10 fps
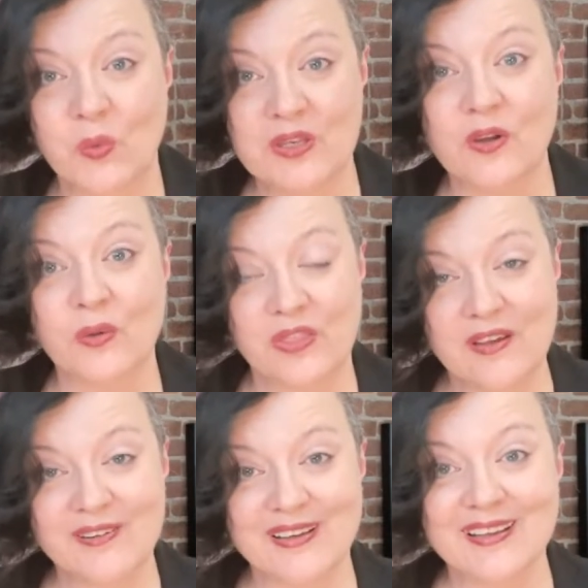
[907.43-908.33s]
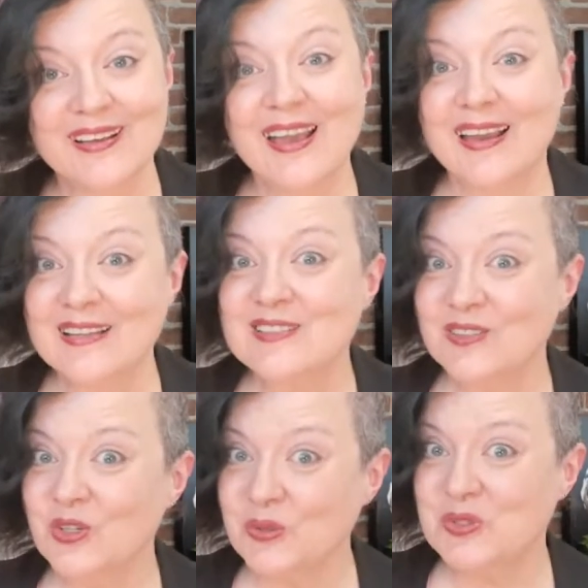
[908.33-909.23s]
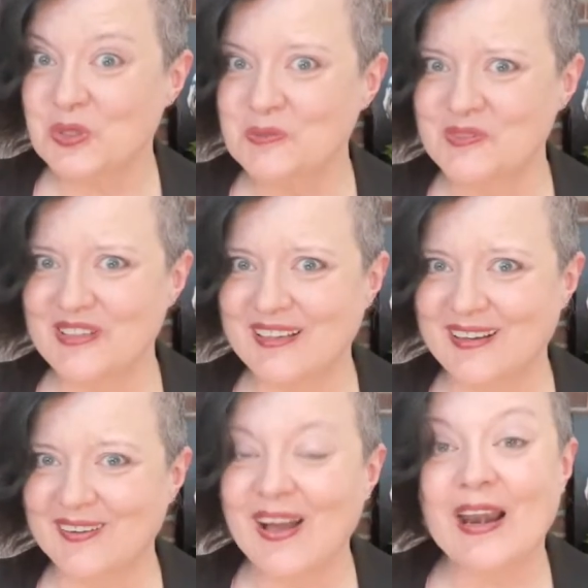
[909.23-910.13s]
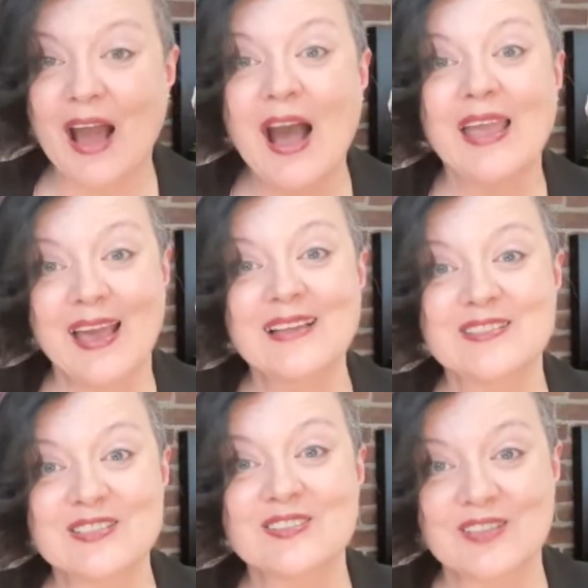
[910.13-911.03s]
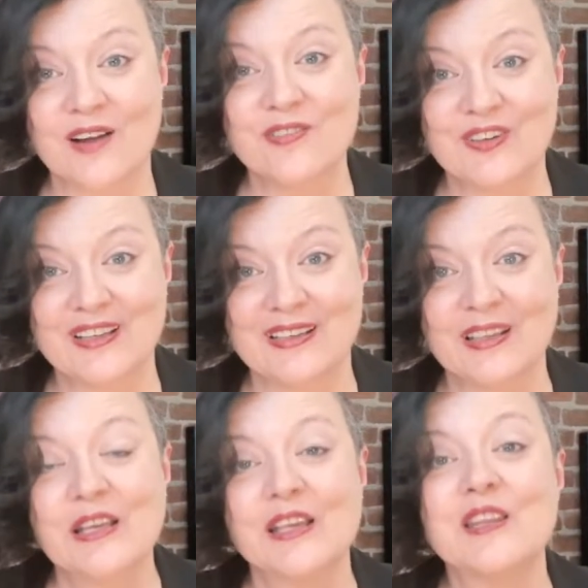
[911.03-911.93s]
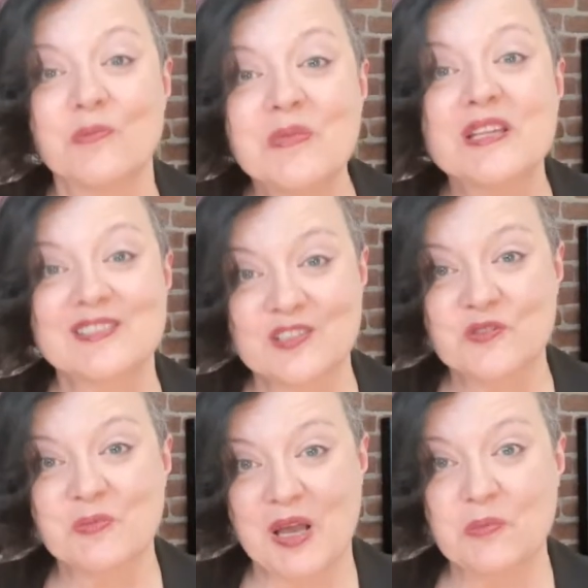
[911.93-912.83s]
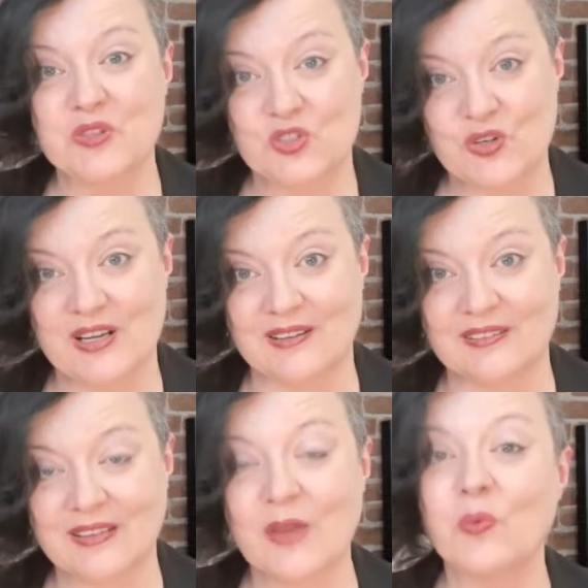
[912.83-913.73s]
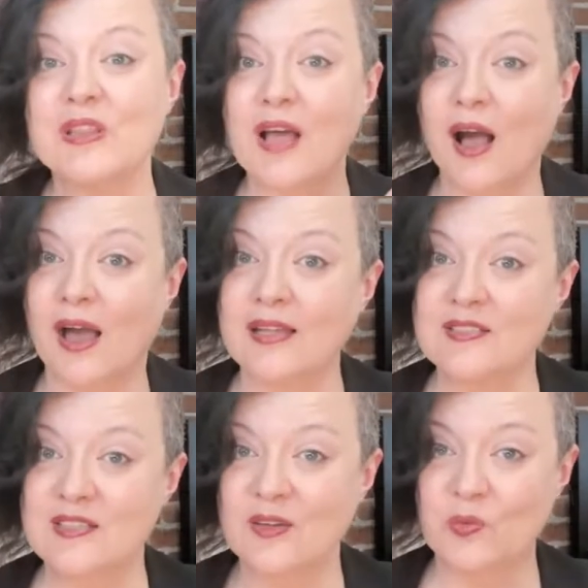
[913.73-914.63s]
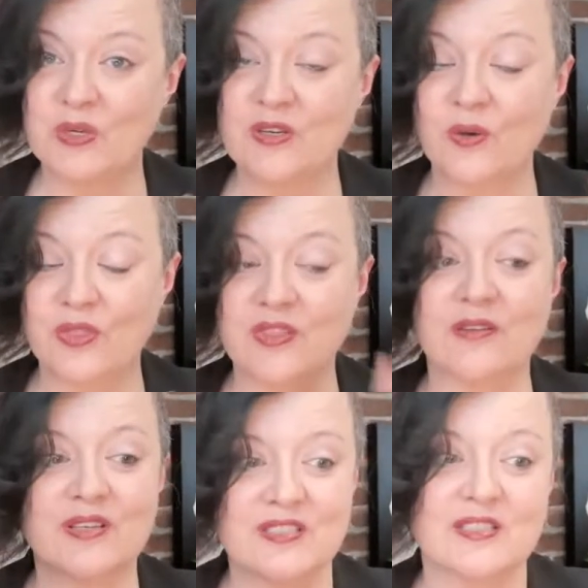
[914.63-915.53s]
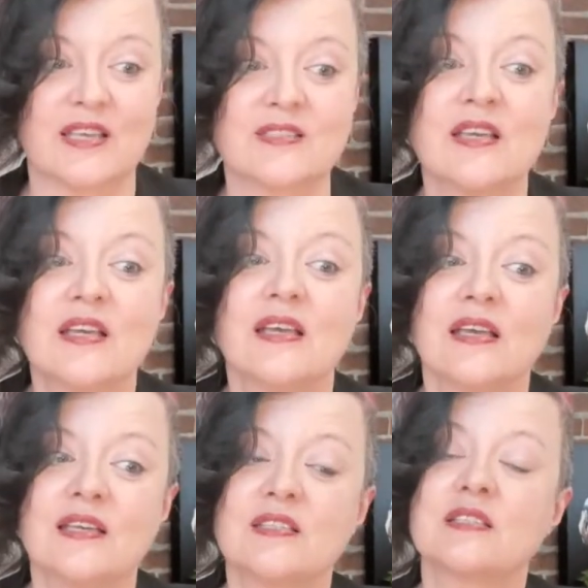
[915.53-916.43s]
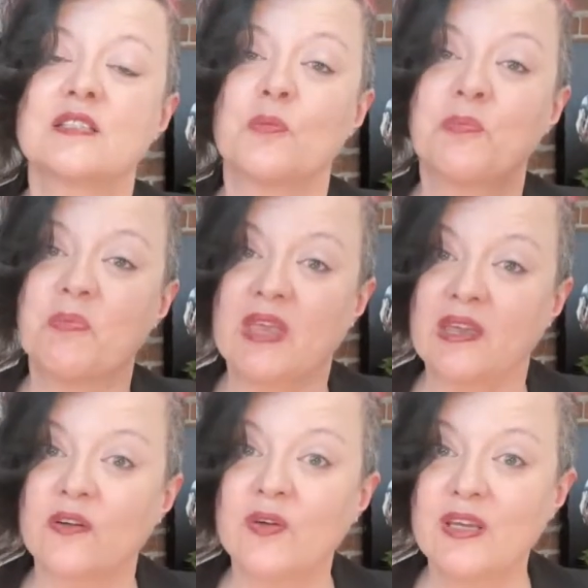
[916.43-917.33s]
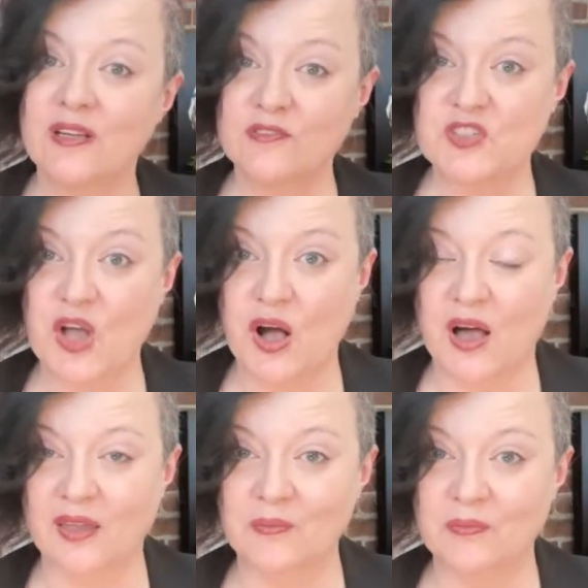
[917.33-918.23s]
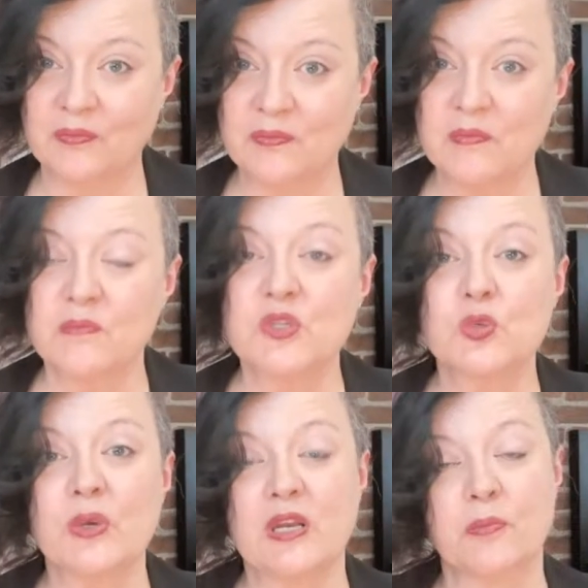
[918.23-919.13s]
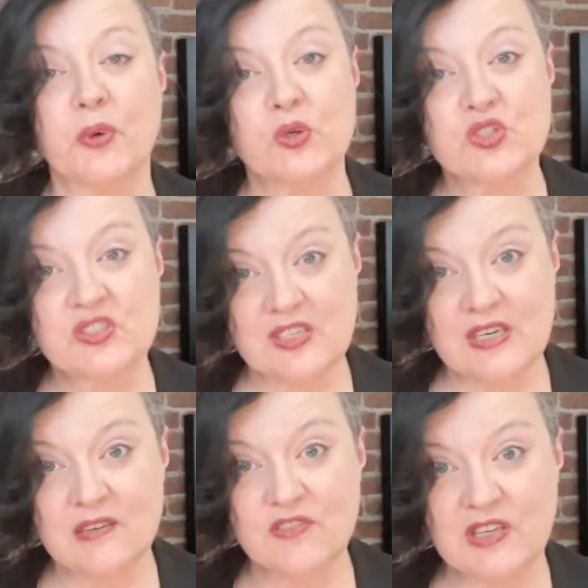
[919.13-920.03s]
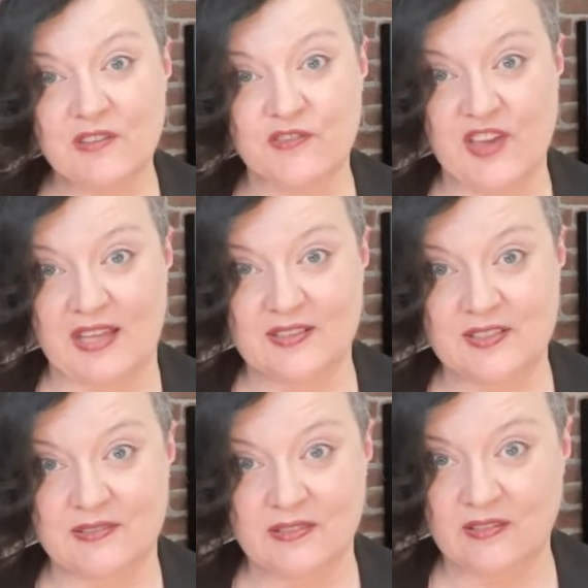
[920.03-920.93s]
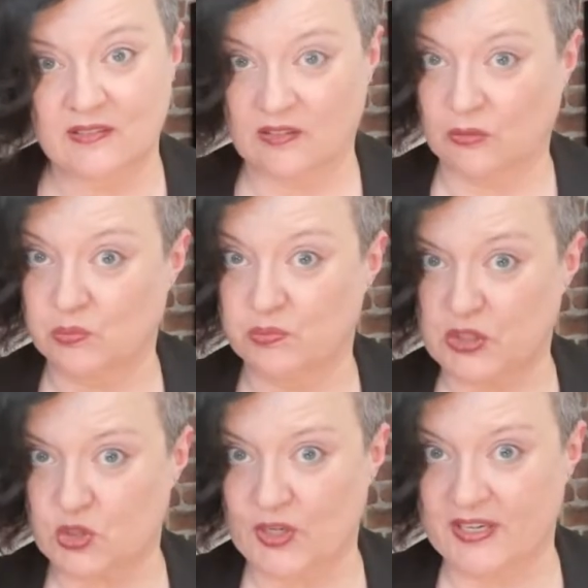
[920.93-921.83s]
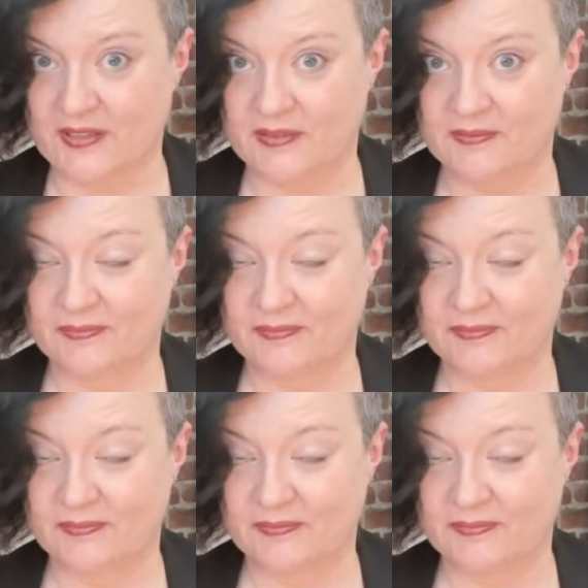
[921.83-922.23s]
window theory. And it's a YouTube video. And I had discovered it in the midst of my betrayal. And what the hindsight window theory says is it's the period of time between a perceived event, betrayed,